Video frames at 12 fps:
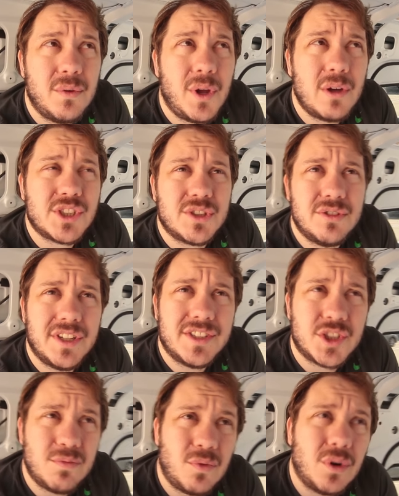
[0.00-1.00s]
We also did
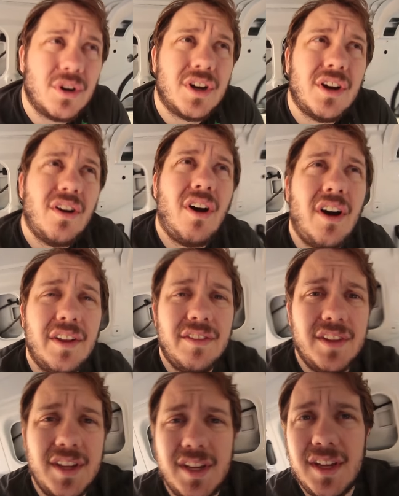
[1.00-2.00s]
some work on
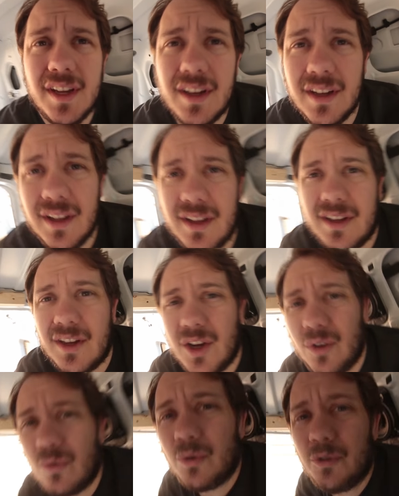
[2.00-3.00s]
the uh,
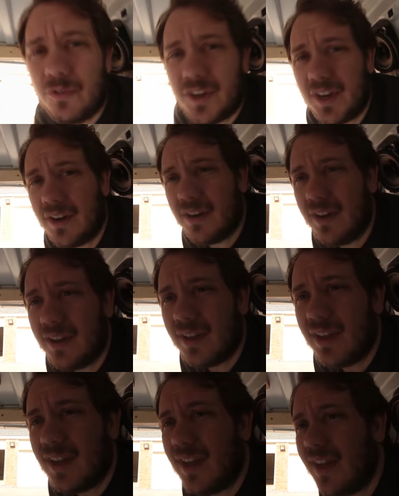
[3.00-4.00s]
roof here,
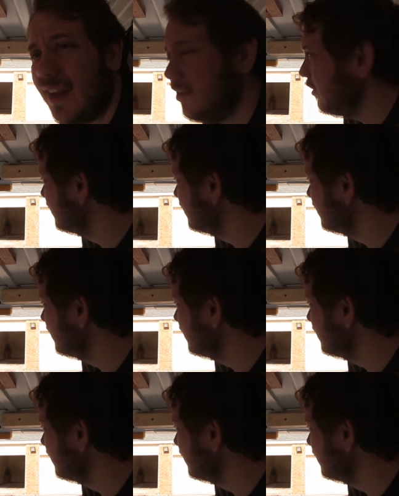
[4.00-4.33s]
and you